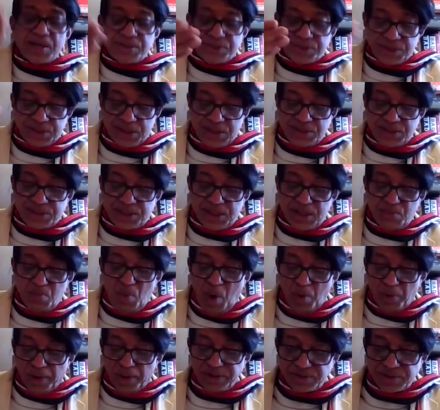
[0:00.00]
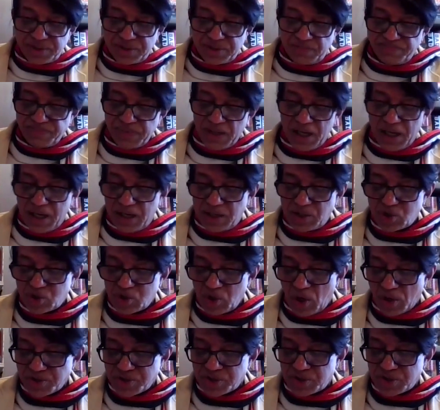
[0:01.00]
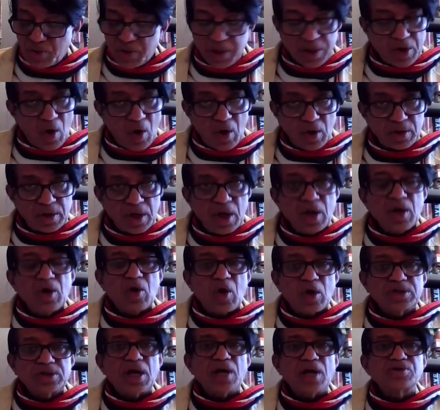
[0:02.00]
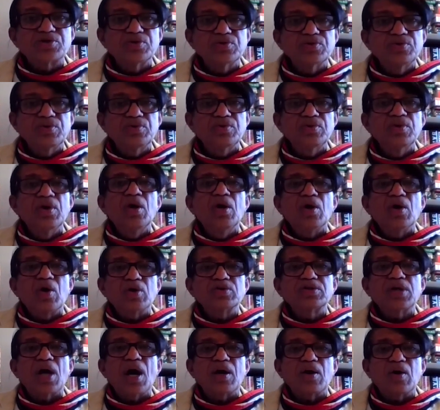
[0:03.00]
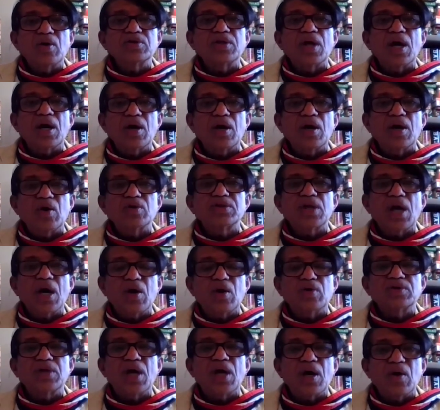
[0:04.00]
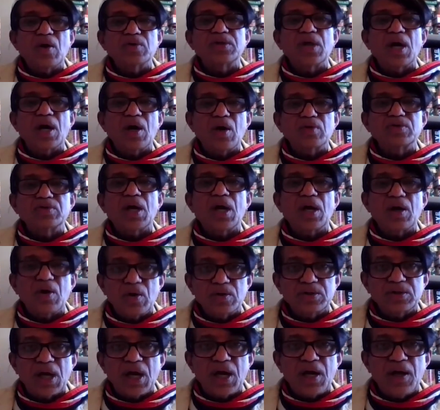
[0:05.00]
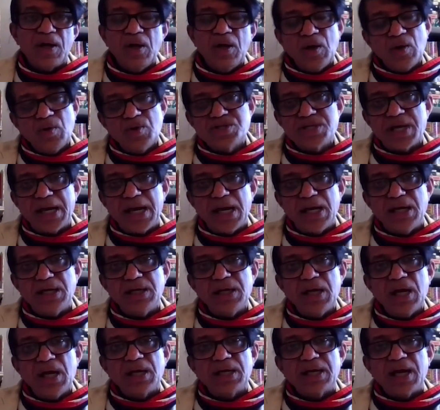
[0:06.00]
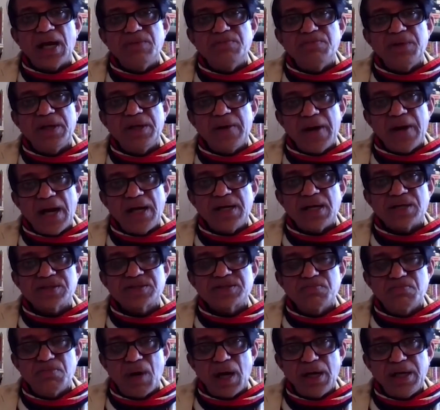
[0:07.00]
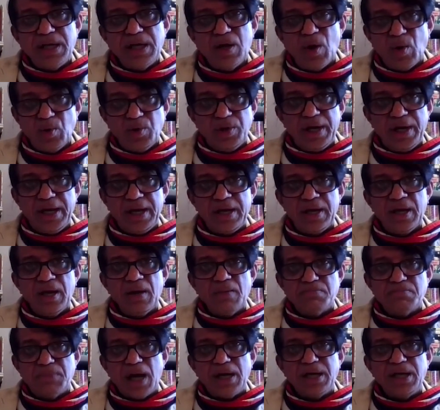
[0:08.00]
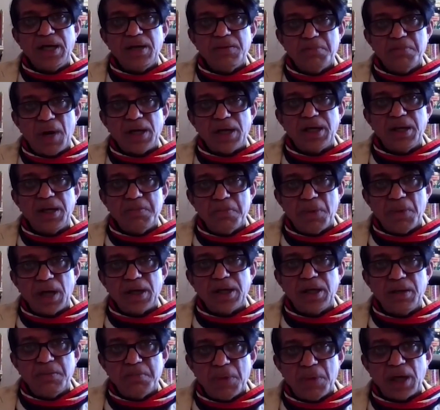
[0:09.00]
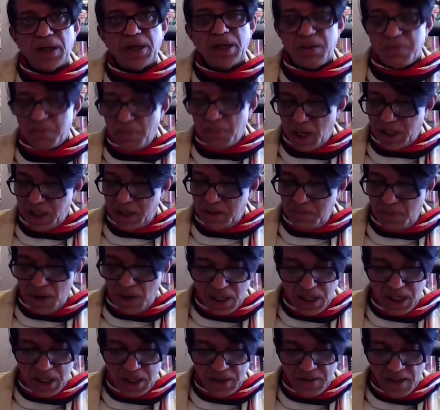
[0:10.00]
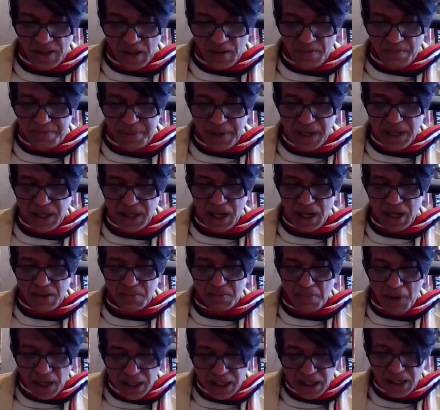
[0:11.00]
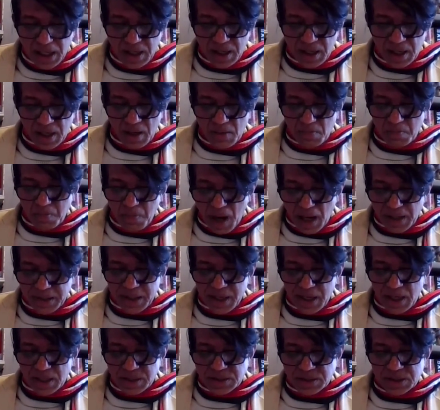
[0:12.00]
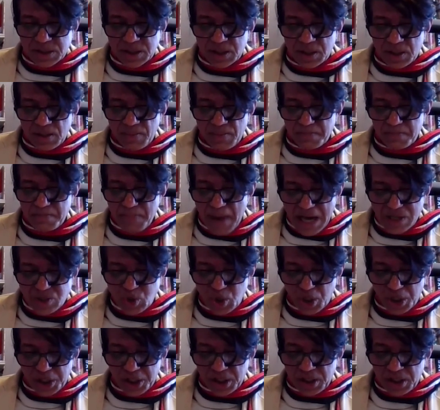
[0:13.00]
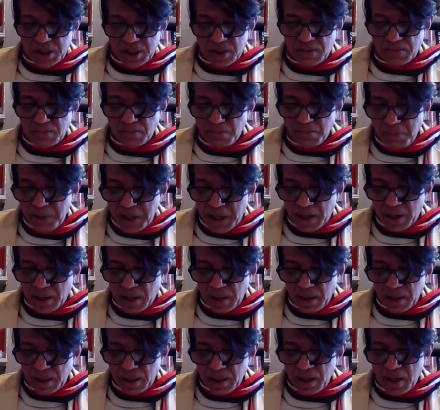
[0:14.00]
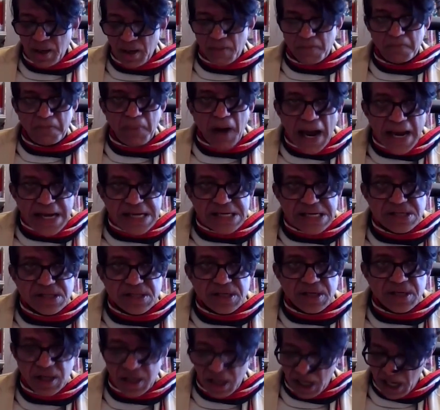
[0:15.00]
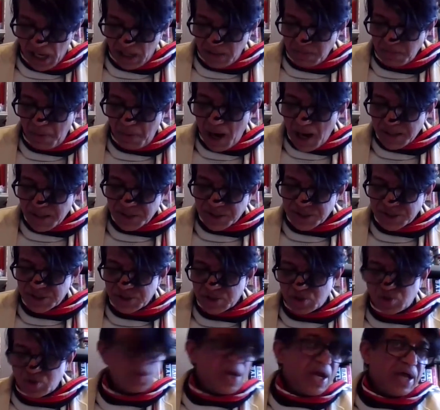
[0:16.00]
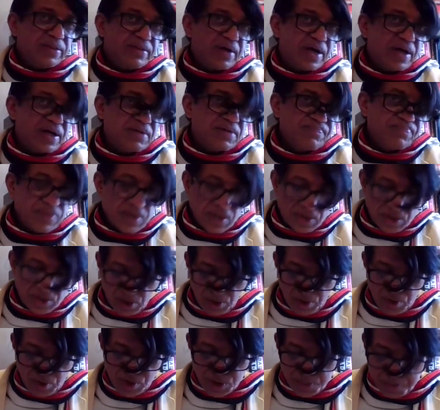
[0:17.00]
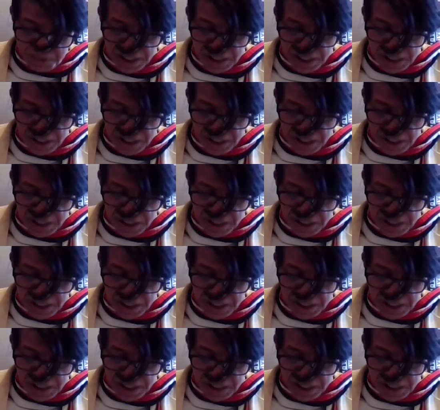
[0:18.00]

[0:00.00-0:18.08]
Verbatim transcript: ass kissing moment in a short story called "Katha Shudu," katha, katha, katha, katha, katha, katha, katha, which again can be read as money only. Money, money, money, money, money, money, bringing money, market, magic, miracle, mind, and Marx together, so to